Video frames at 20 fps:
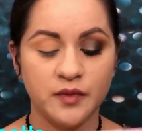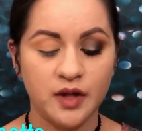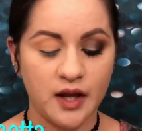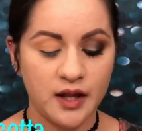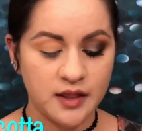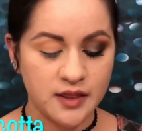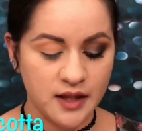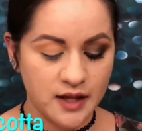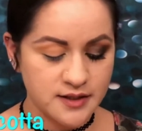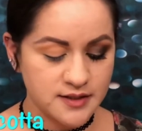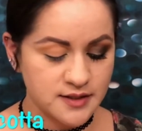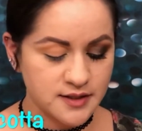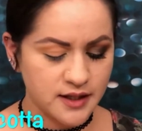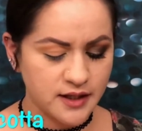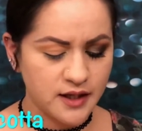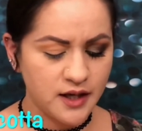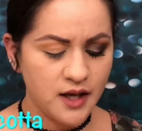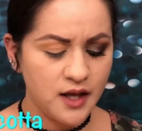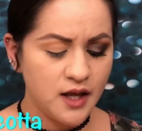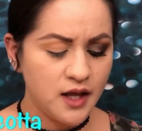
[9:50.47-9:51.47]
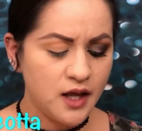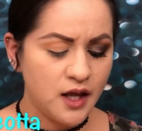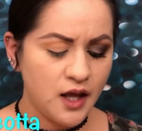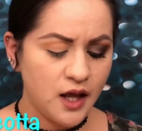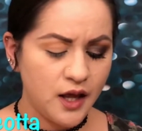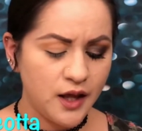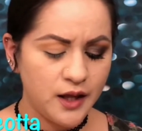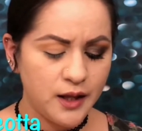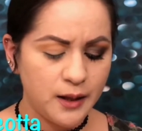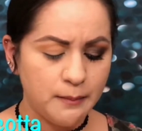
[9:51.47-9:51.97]
and that's like
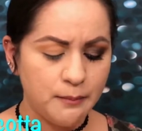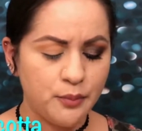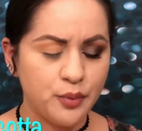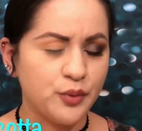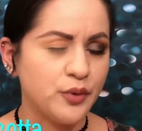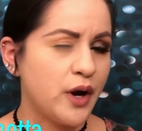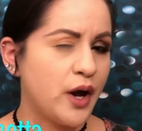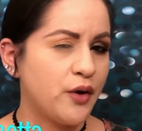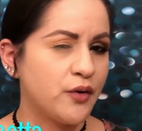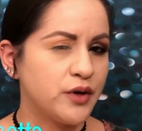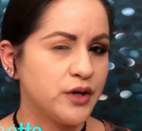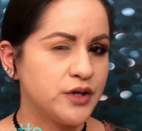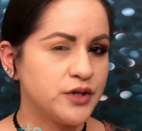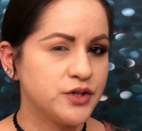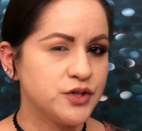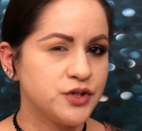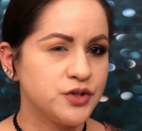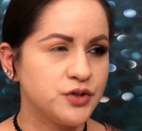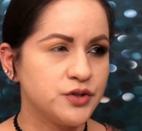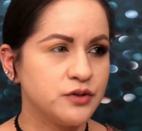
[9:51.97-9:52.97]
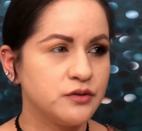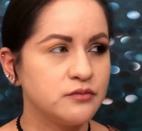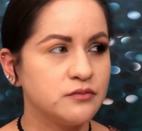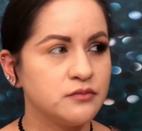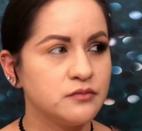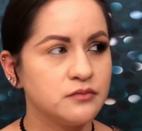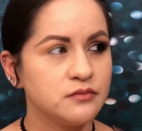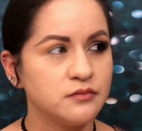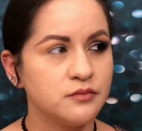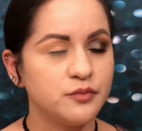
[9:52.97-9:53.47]
a brownish
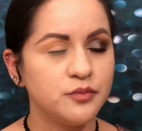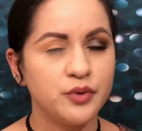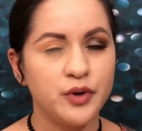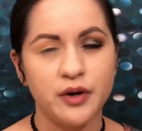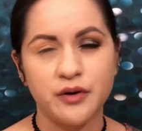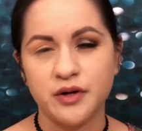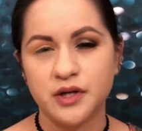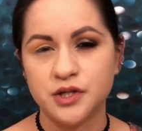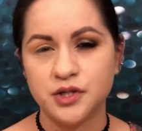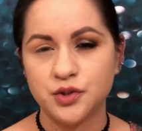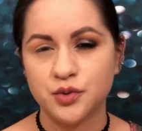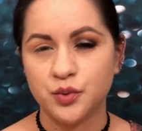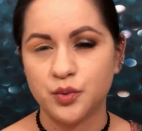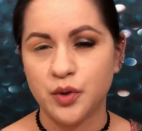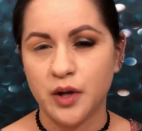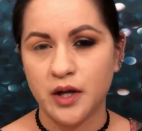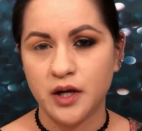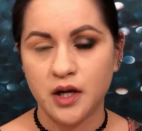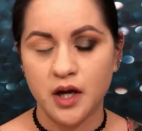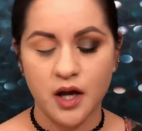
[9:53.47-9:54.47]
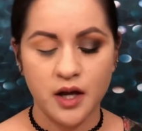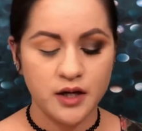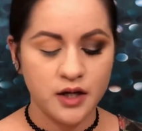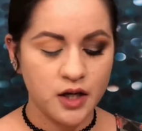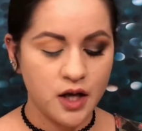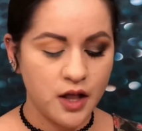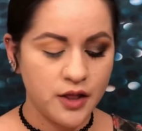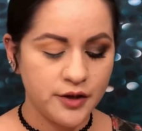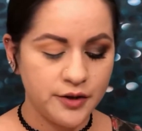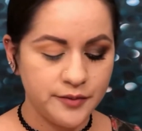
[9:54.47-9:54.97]
red kind of
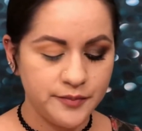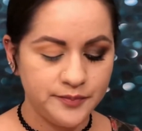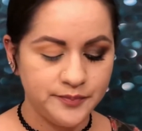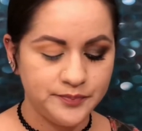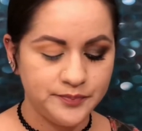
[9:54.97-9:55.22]
color.